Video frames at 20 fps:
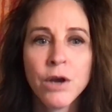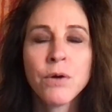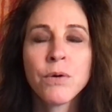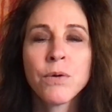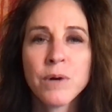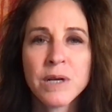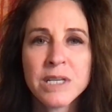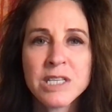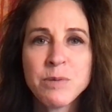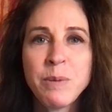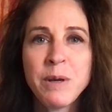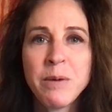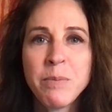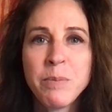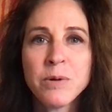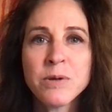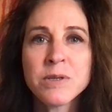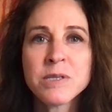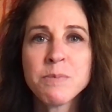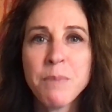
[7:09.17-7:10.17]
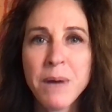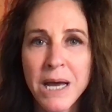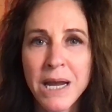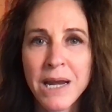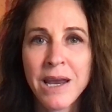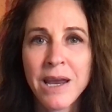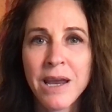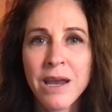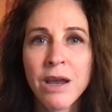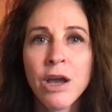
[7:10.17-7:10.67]
Rich people's
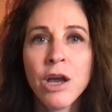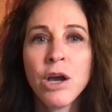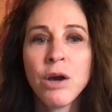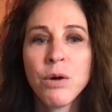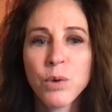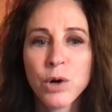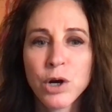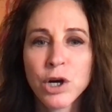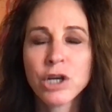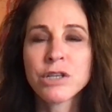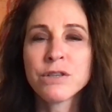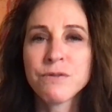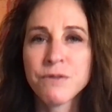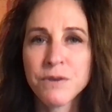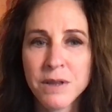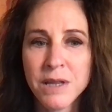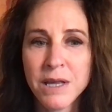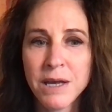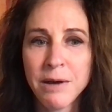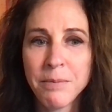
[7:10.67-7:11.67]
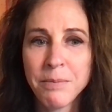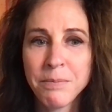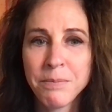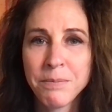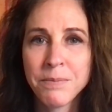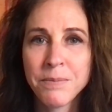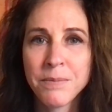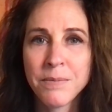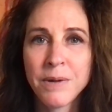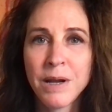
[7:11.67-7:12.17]
money works for them.
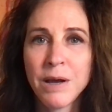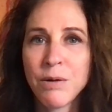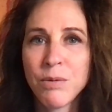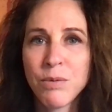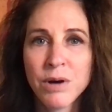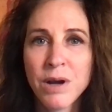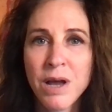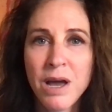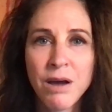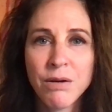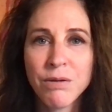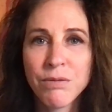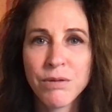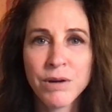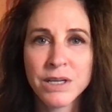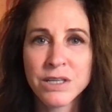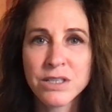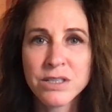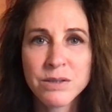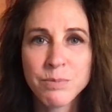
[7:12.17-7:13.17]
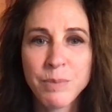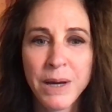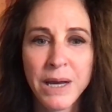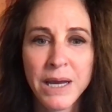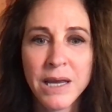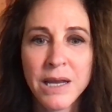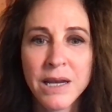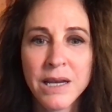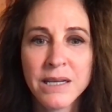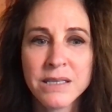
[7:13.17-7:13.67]
Now, we're not rich by
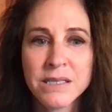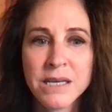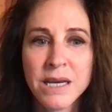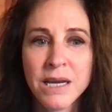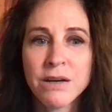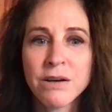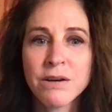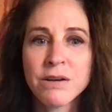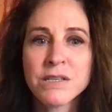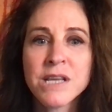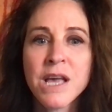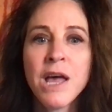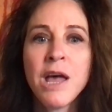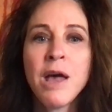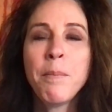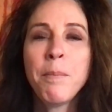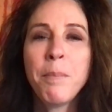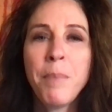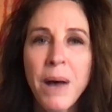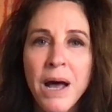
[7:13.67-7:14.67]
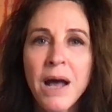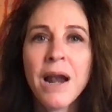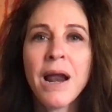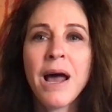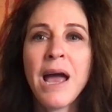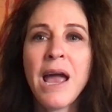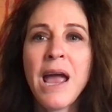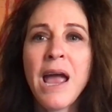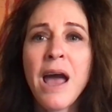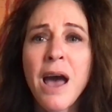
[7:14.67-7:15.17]
any standards, but
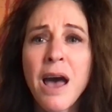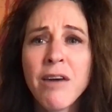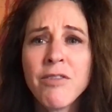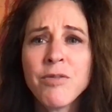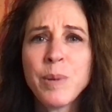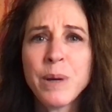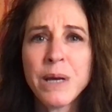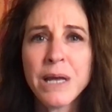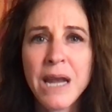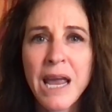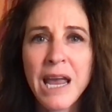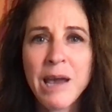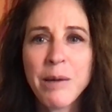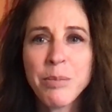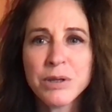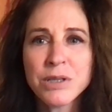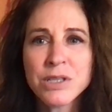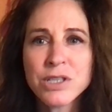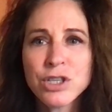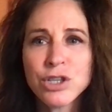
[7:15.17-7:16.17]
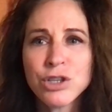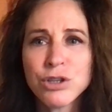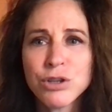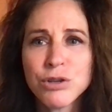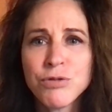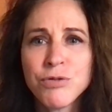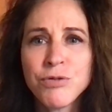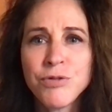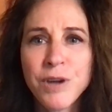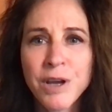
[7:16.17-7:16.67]
I have been able
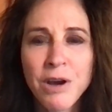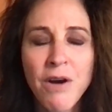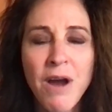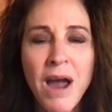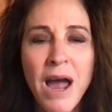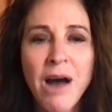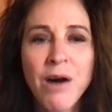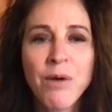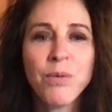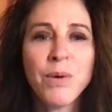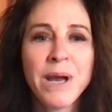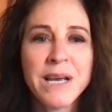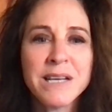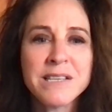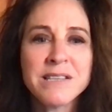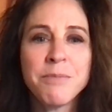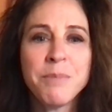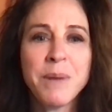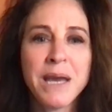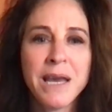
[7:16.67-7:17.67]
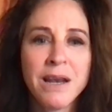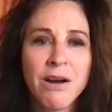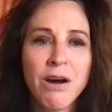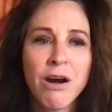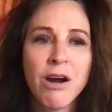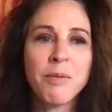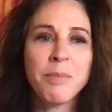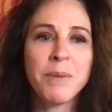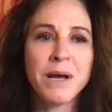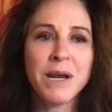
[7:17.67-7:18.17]
to figure out ways of making
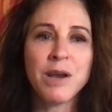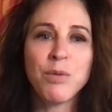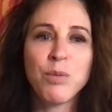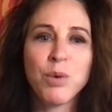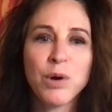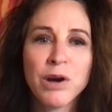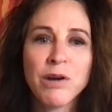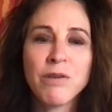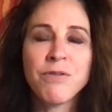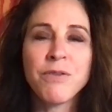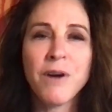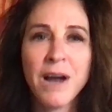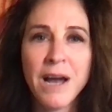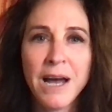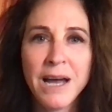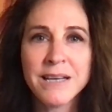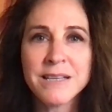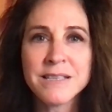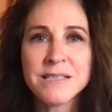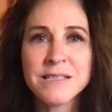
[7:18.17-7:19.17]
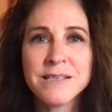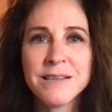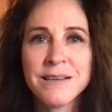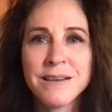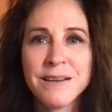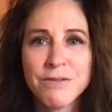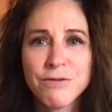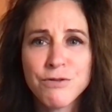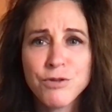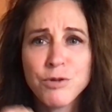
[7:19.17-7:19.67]
our money work for us,
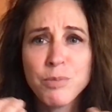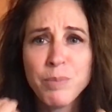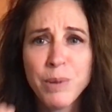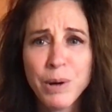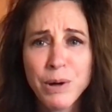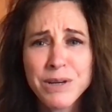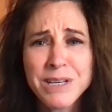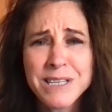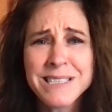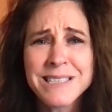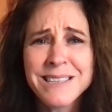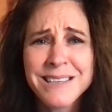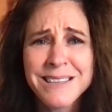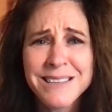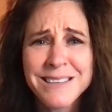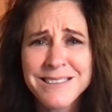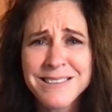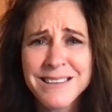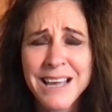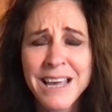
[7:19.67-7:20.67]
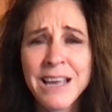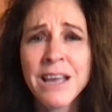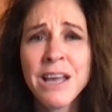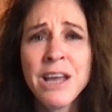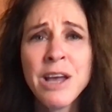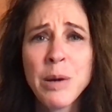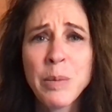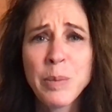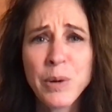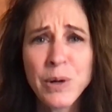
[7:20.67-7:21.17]
and for bonuses like
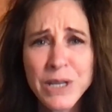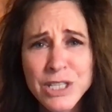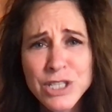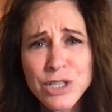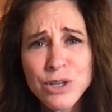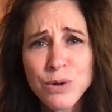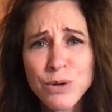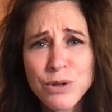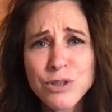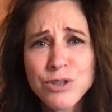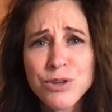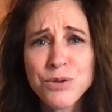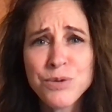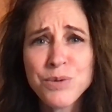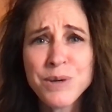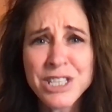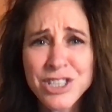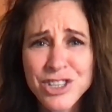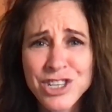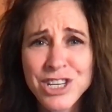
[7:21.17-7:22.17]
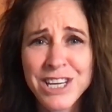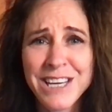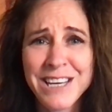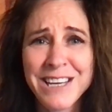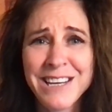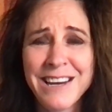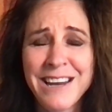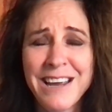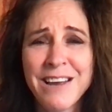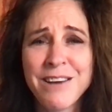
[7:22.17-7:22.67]
preschool
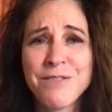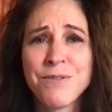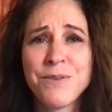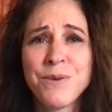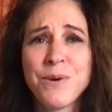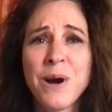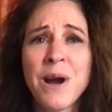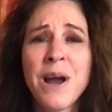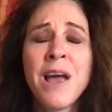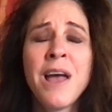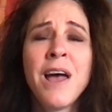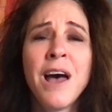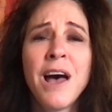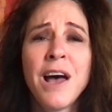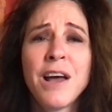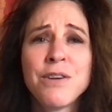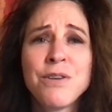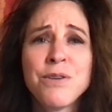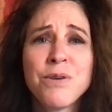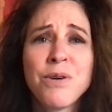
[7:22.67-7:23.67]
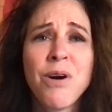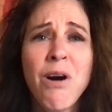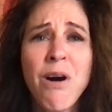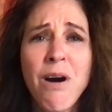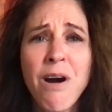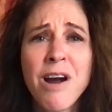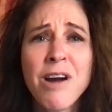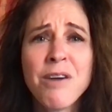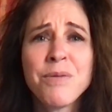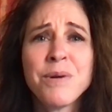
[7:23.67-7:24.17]
tuition, and for a new
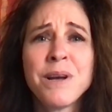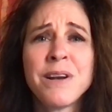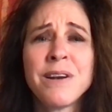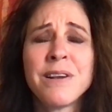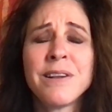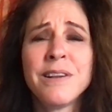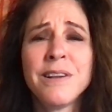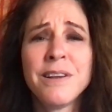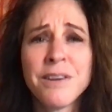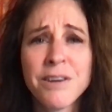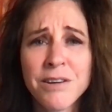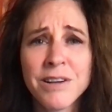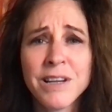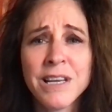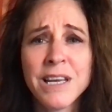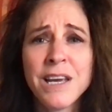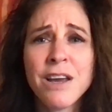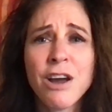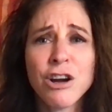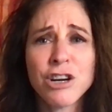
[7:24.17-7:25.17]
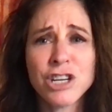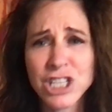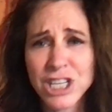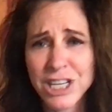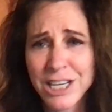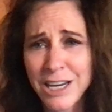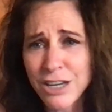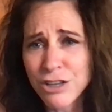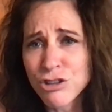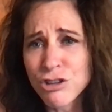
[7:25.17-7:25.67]
car when literally our
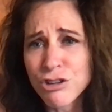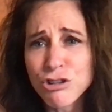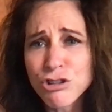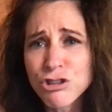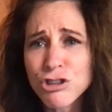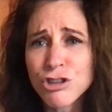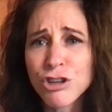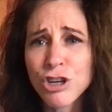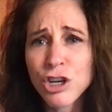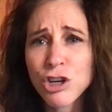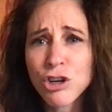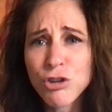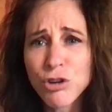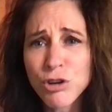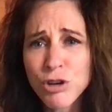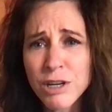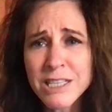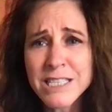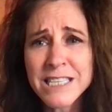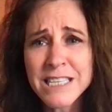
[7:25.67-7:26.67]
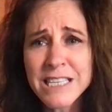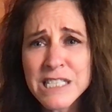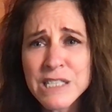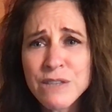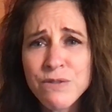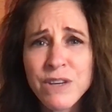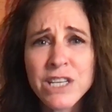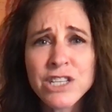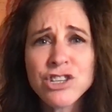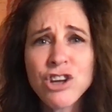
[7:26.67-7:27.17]
teenagers grew to 6
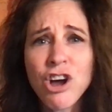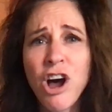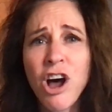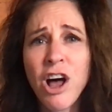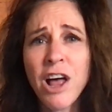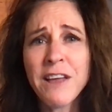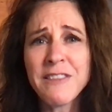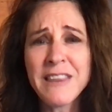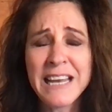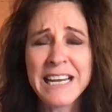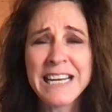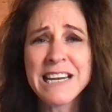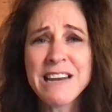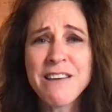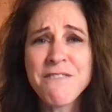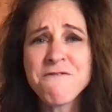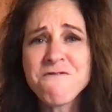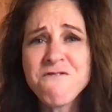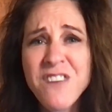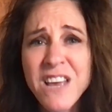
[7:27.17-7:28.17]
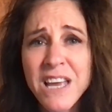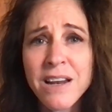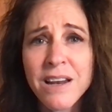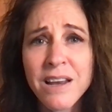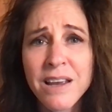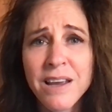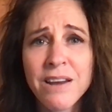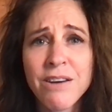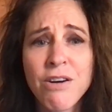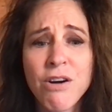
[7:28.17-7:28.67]
feet tall and they didn't
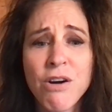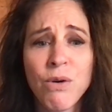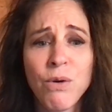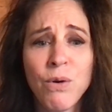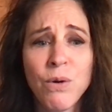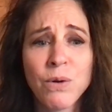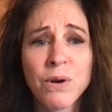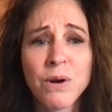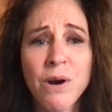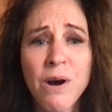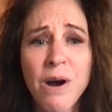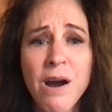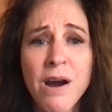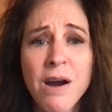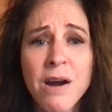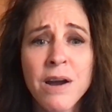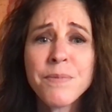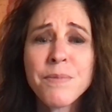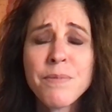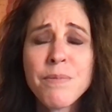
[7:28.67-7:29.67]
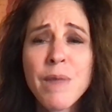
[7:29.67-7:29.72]
fit in our old car.